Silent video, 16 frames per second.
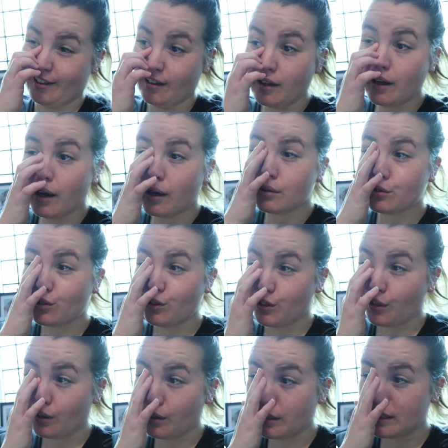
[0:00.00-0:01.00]
I was gonna
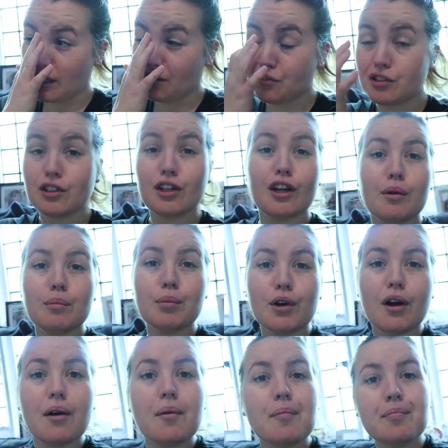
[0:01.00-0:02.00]
go this afternoon,
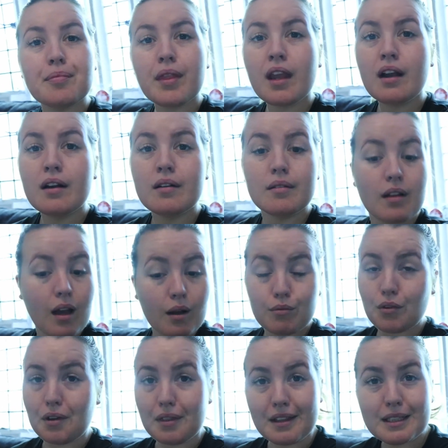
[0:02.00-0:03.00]
but
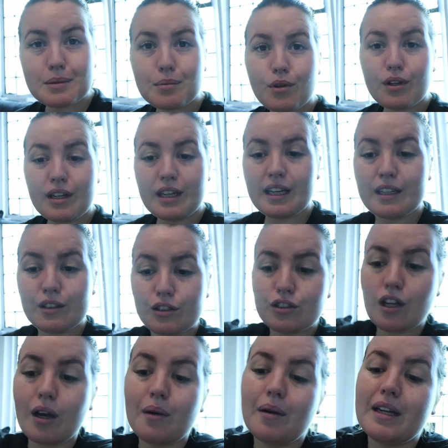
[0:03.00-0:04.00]
run this morning,
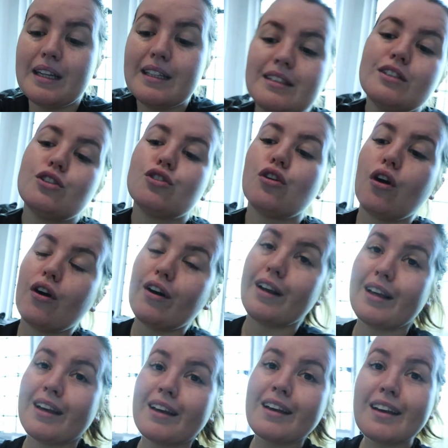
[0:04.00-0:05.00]
so I need to
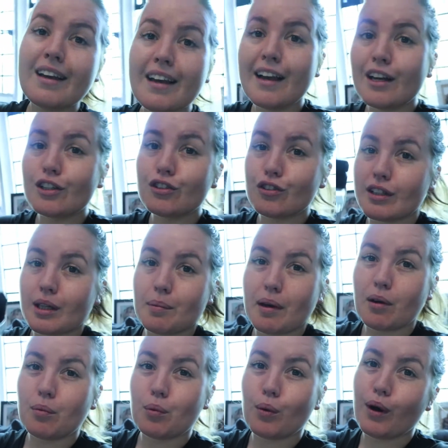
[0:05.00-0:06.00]
try drink a
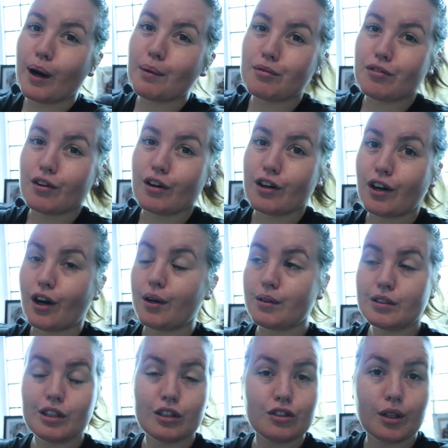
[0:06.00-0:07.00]
bit of water before I go
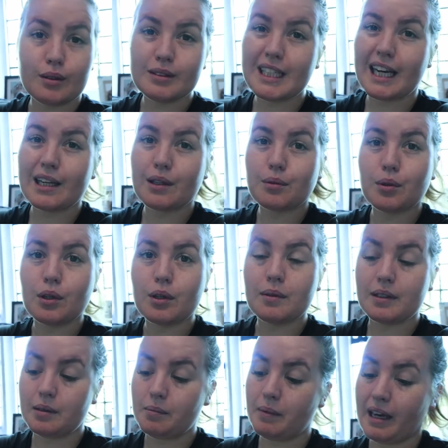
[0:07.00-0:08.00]
because I don't take water
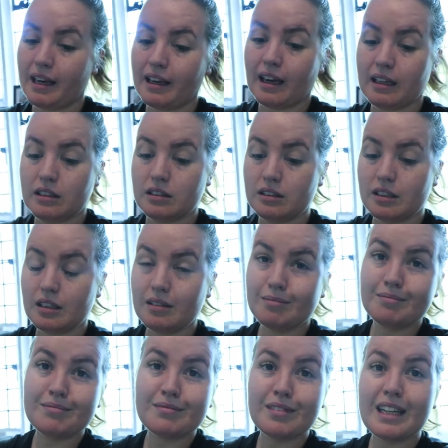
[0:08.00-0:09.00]
with me, and
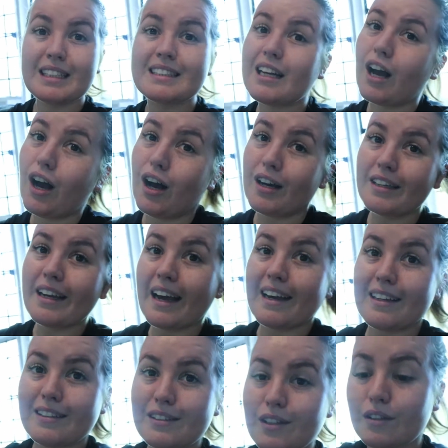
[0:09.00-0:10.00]
it's a hot
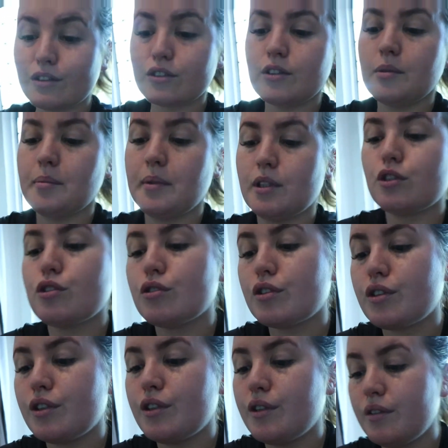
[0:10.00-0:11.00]
day, so it's going to be a
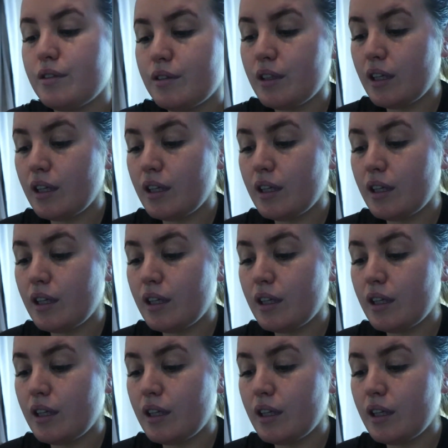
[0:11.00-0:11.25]
struggle.